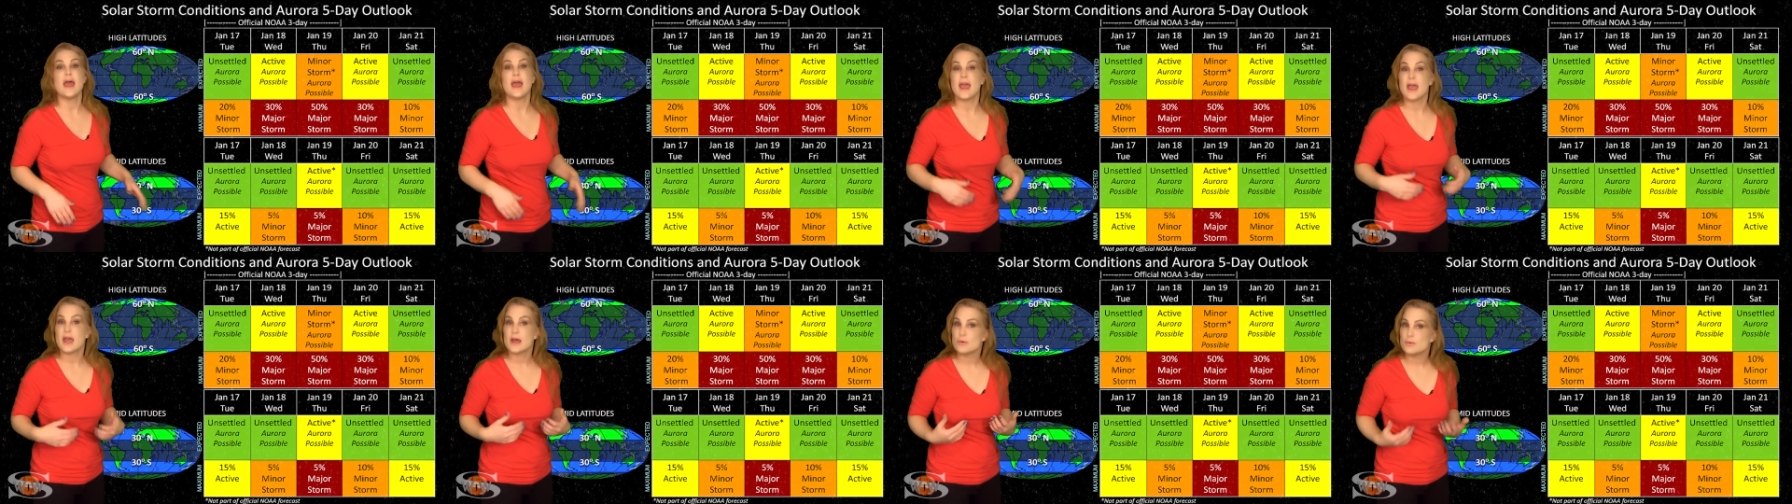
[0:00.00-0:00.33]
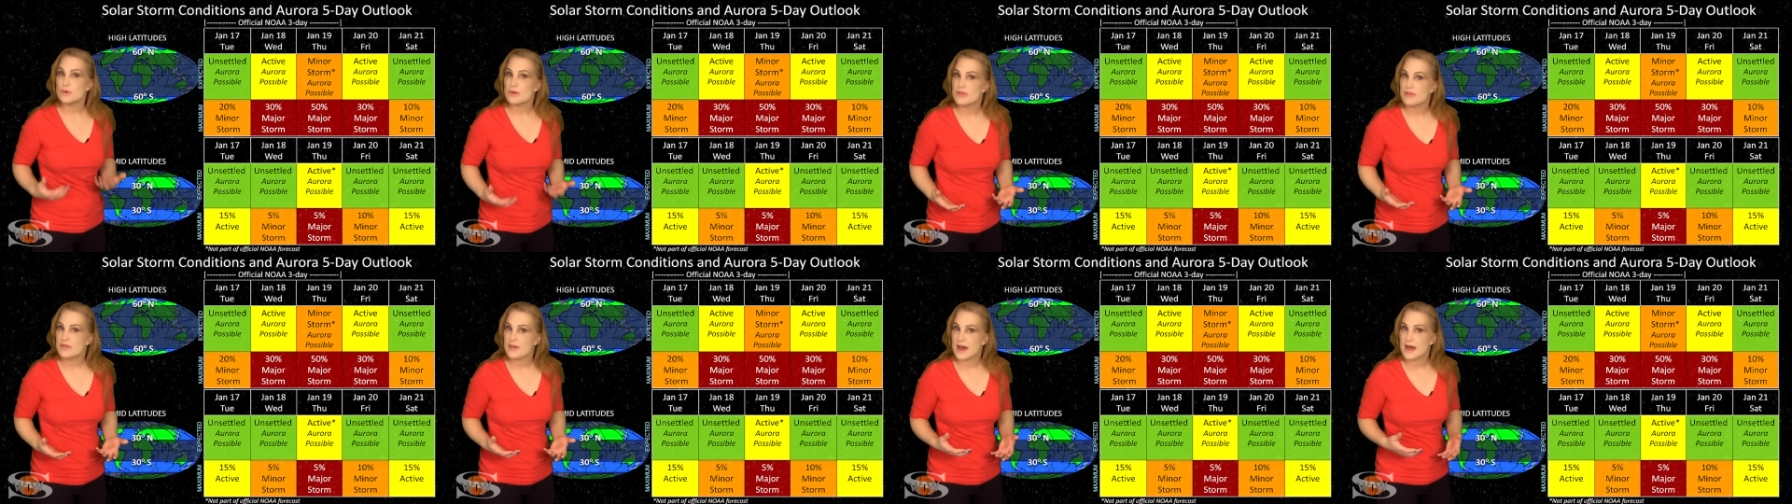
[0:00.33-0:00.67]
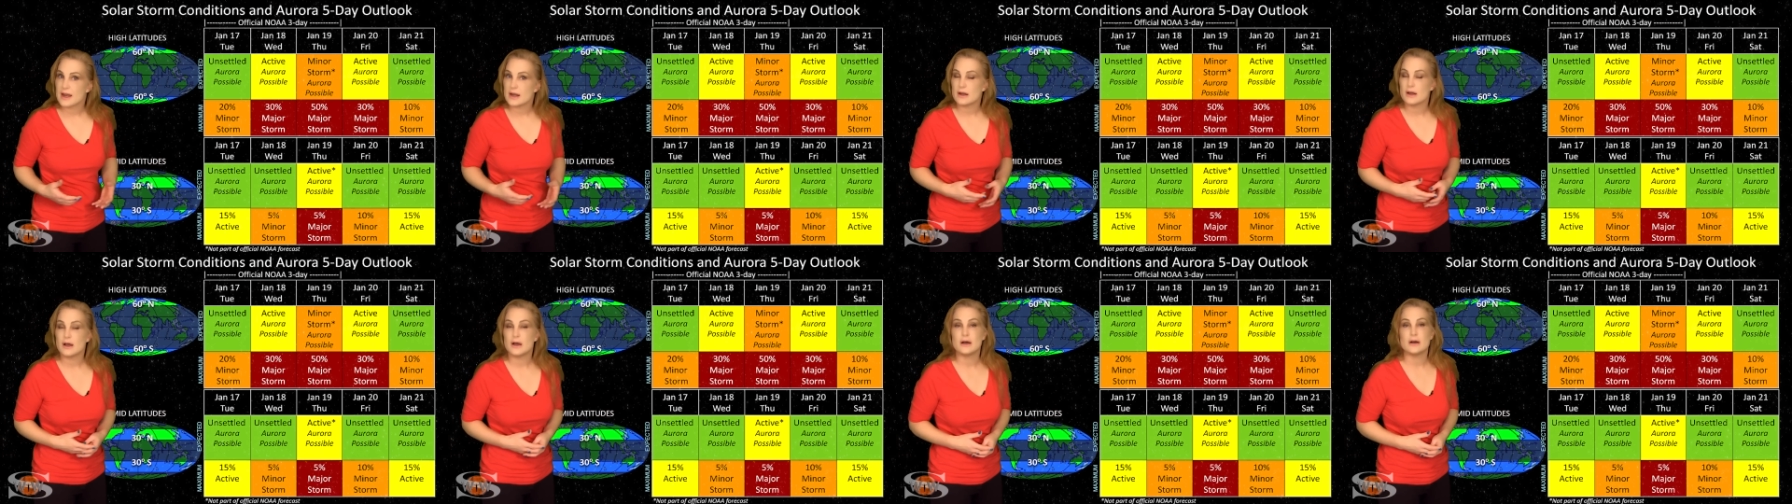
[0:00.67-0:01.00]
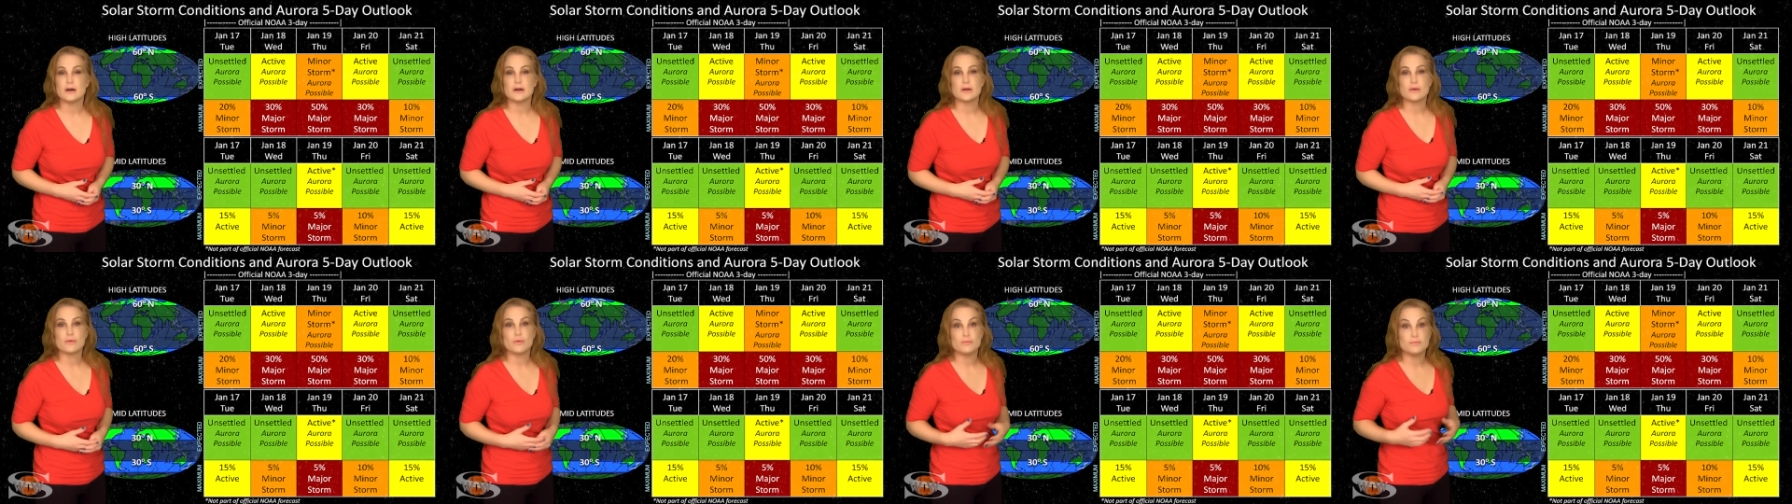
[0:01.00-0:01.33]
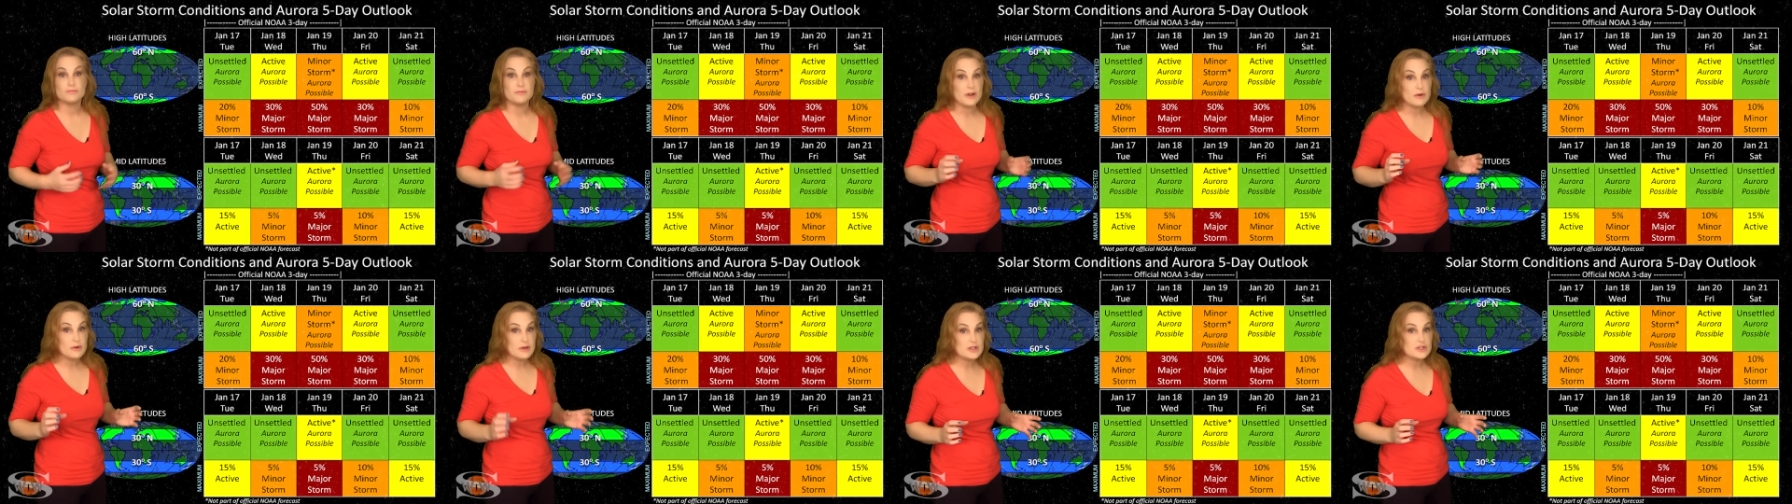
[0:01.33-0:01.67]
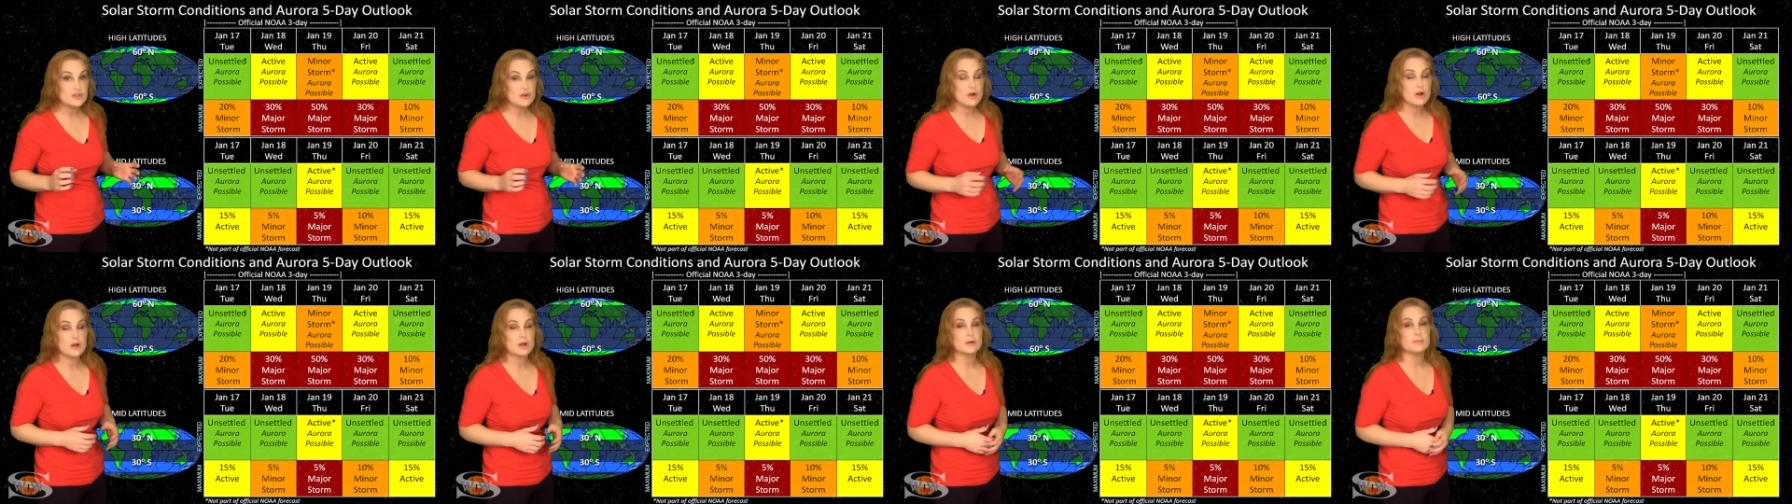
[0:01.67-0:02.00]
And with that uh, very
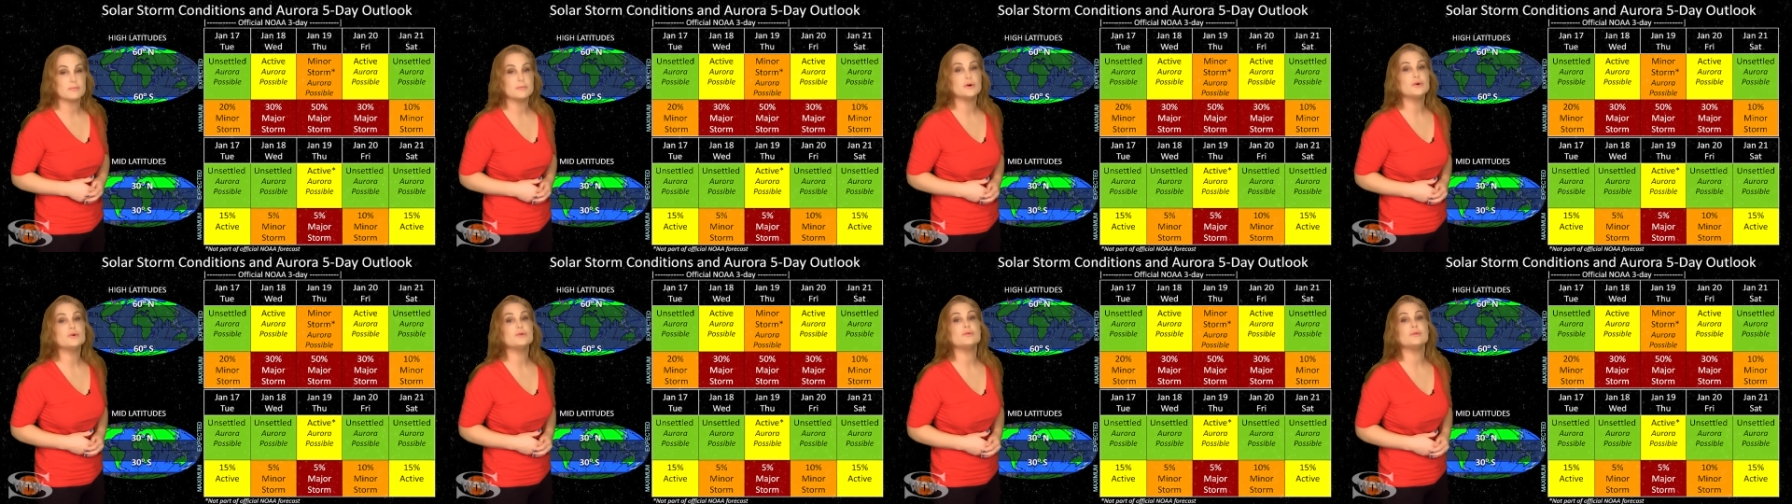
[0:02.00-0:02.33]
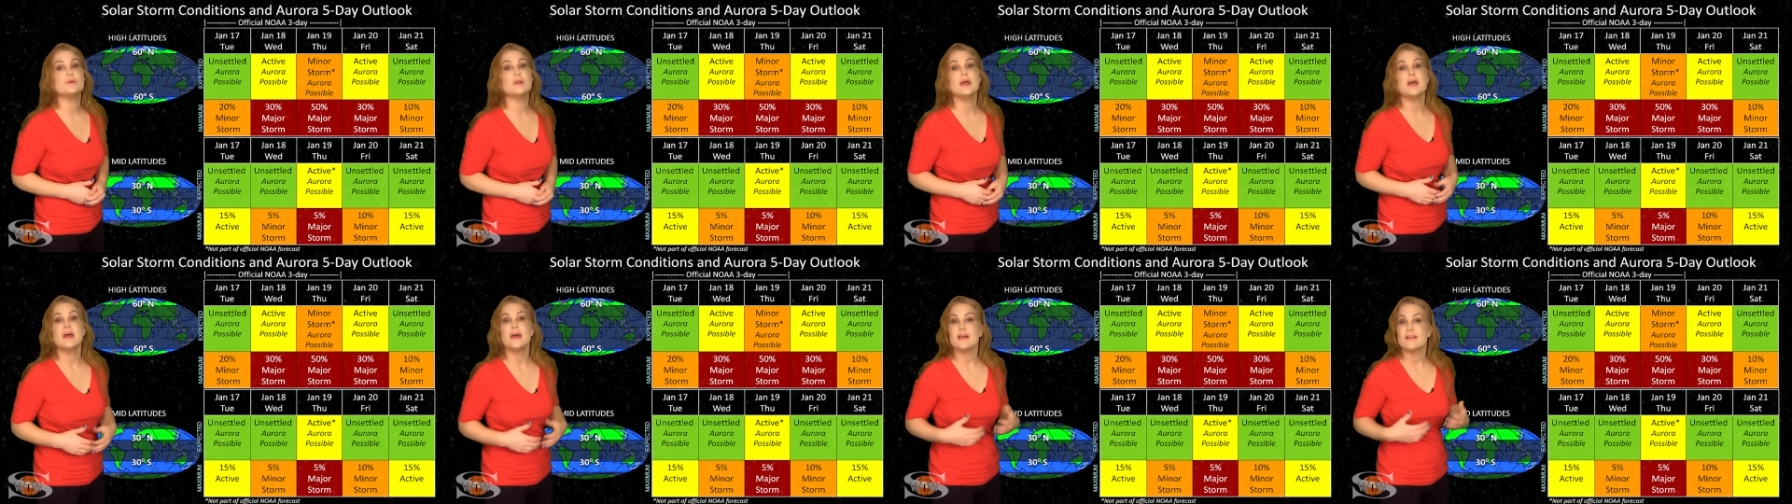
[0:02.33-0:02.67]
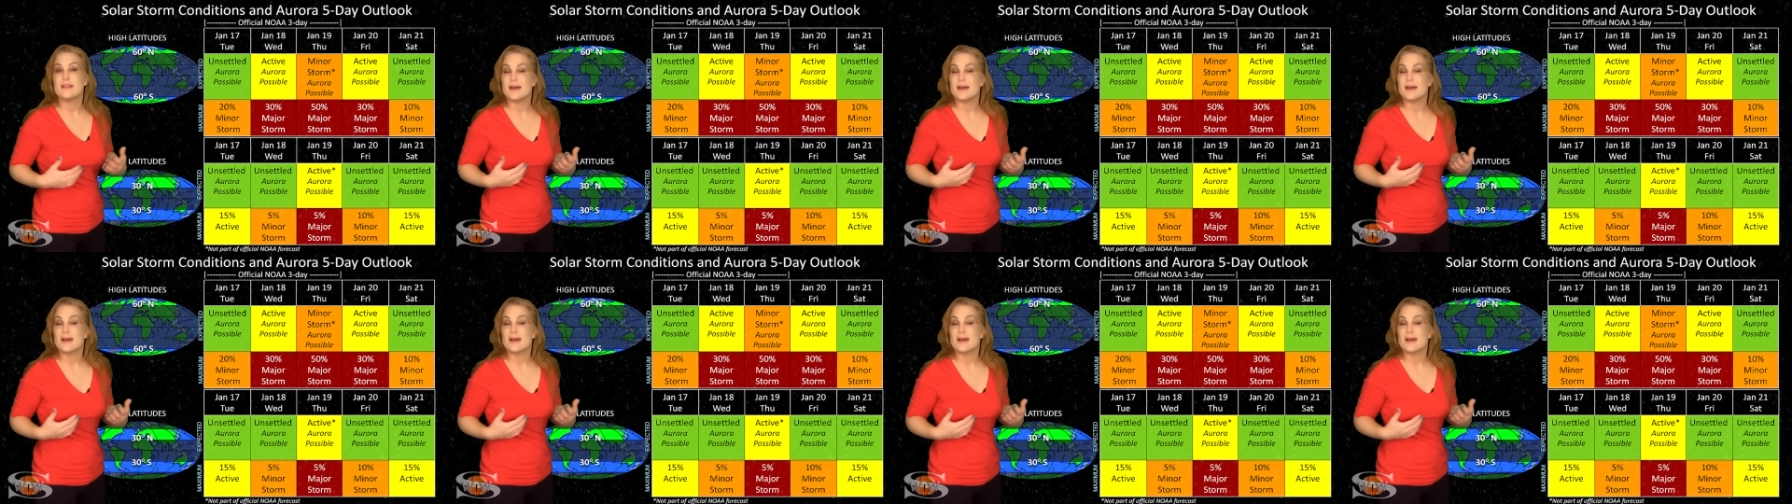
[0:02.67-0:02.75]
dark moon,